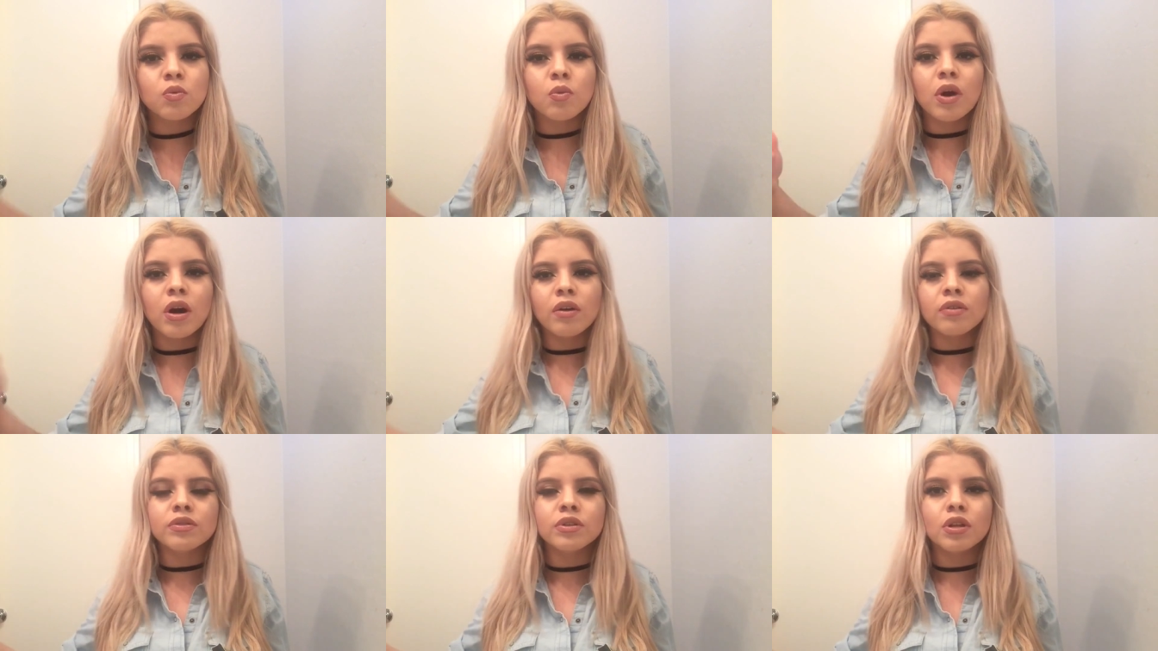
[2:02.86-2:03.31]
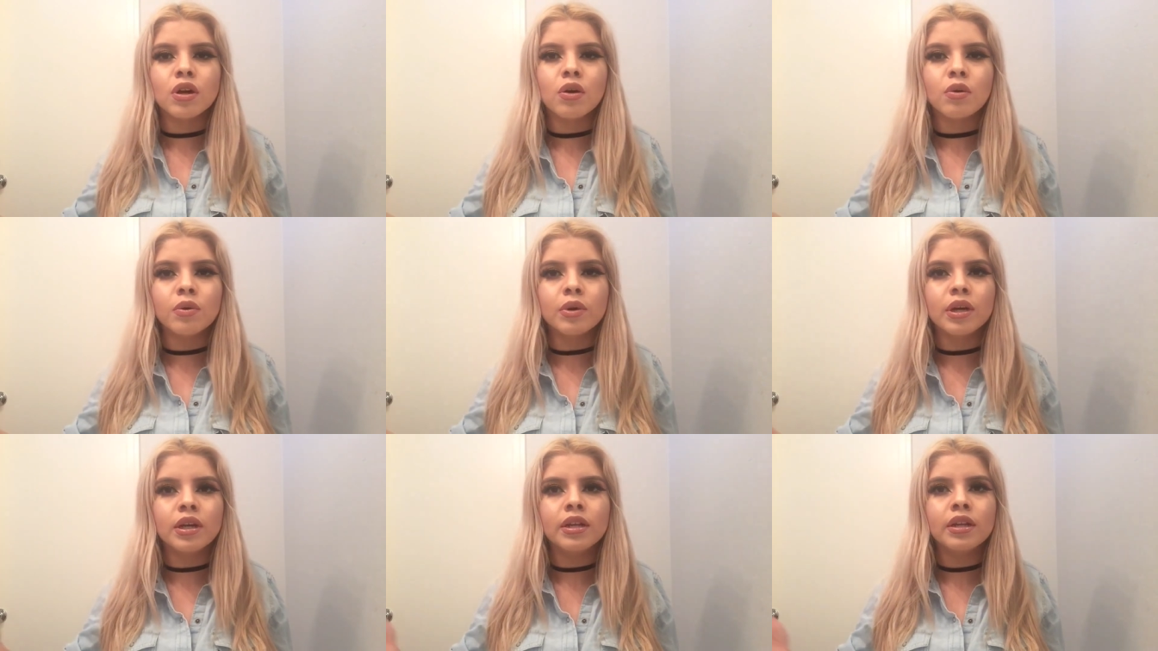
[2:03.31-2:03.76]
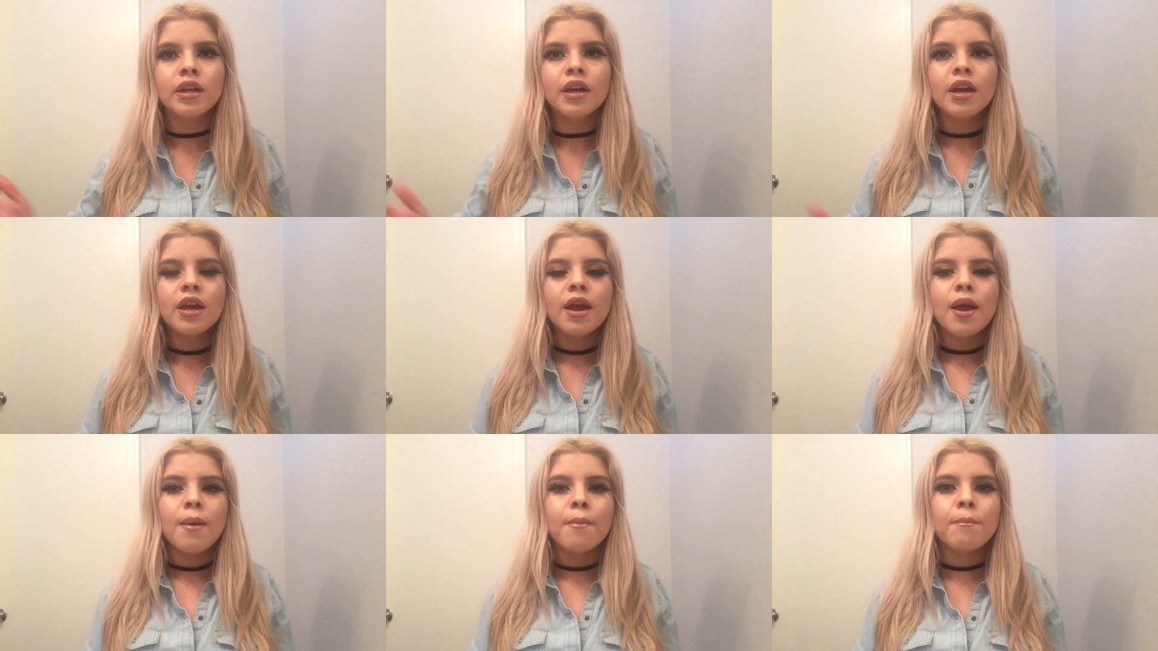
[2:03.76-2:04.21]
well-known,
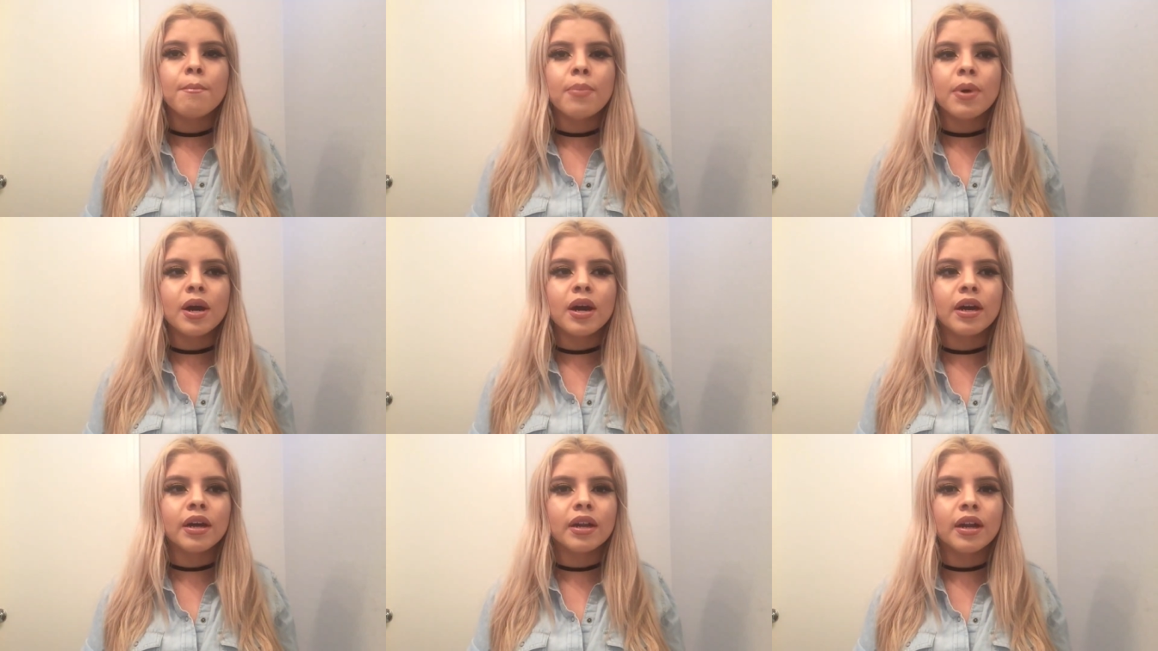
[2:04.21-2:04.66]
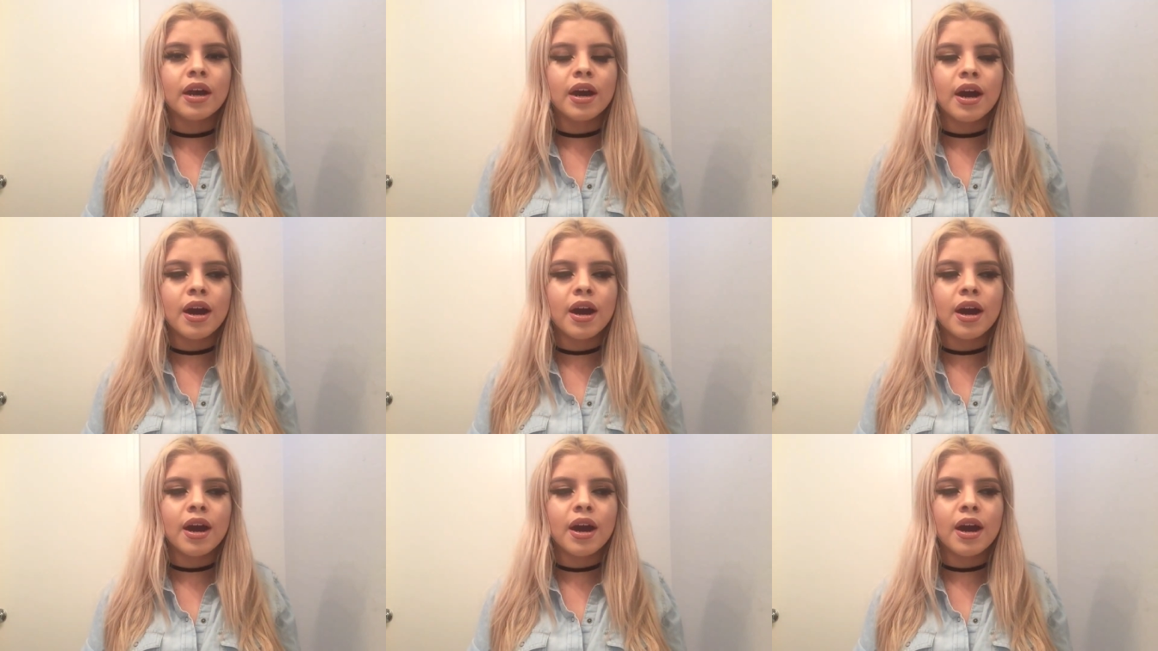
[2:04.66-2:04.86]
but,